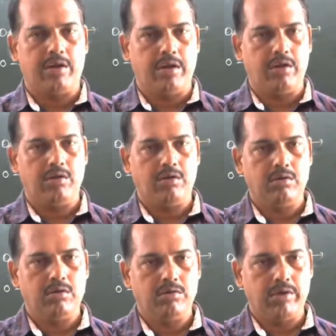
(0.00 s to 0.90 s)

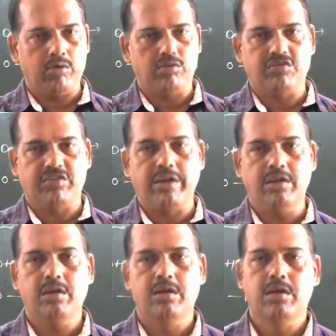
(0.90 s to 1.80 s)
again we have to send,